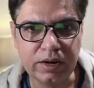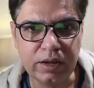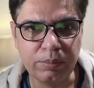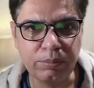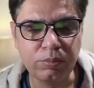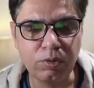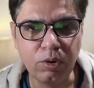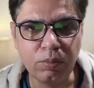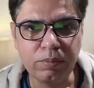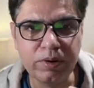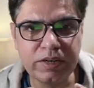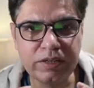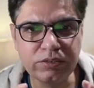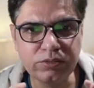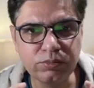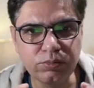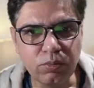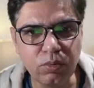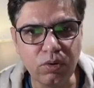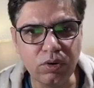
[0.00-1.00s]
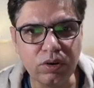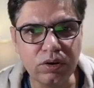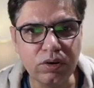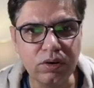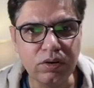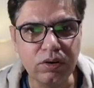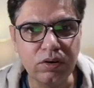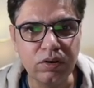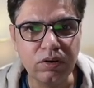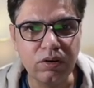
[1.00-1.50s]
abnormally small
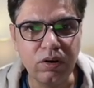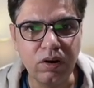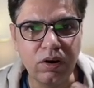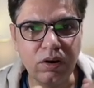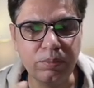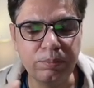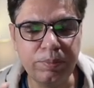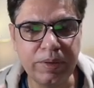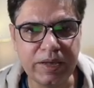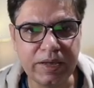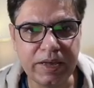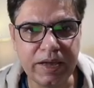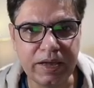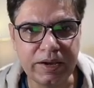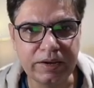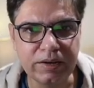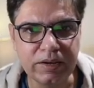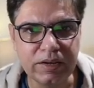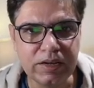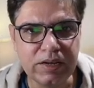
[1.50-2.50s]
or big head.